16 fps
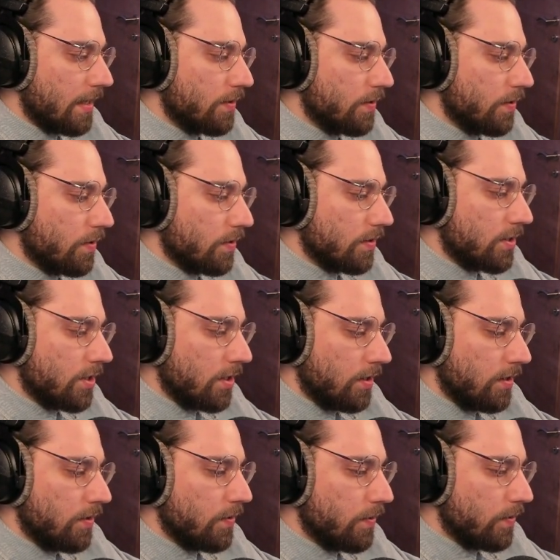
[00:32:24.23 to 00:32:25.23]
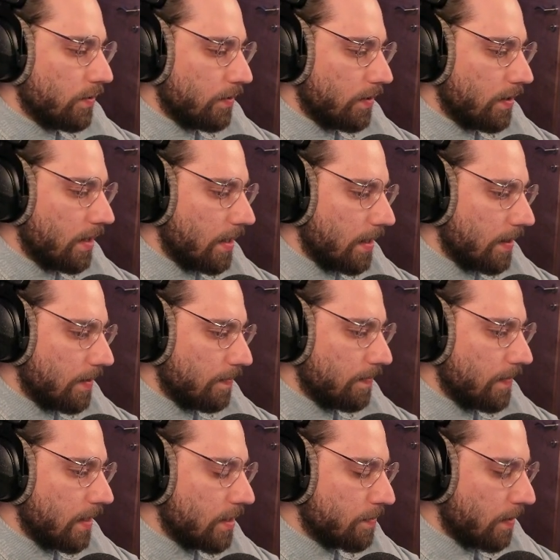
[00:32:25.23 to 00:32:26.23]
to continue
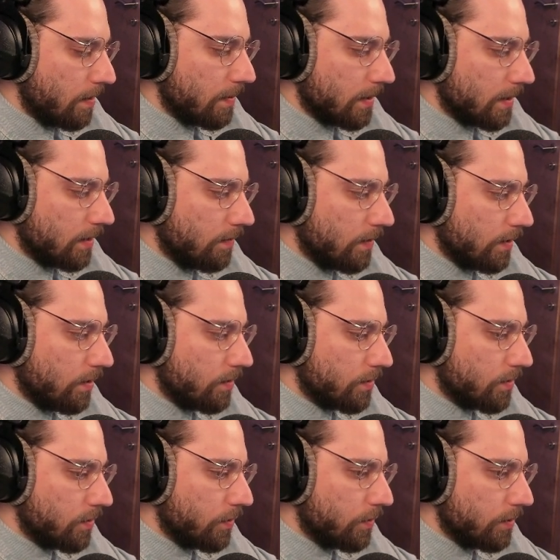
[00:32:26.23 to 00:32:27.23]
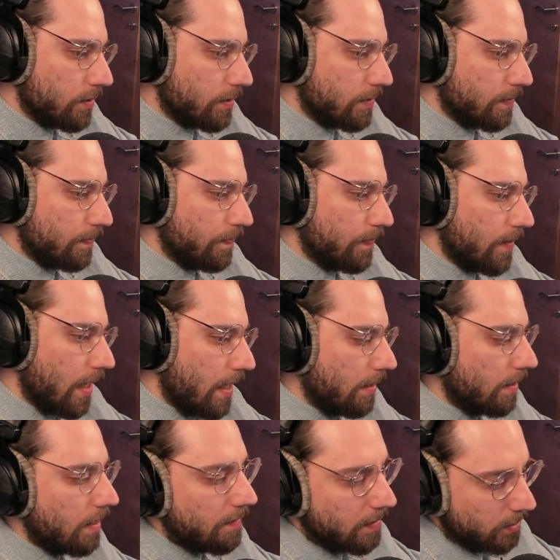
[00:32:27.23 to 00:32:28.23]
experimenting with those tools
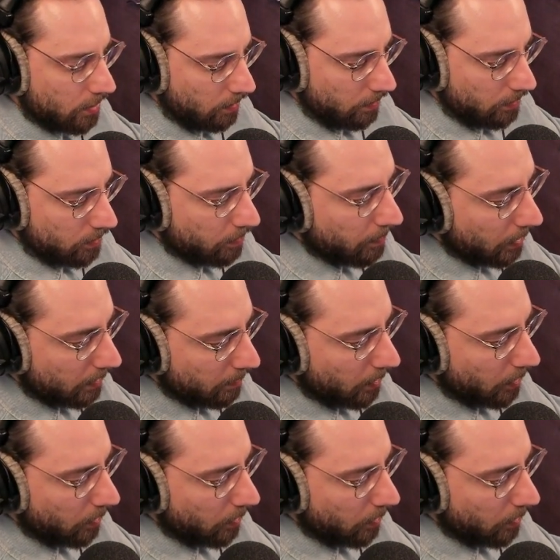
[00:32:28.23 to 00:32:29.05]
and eventually to make my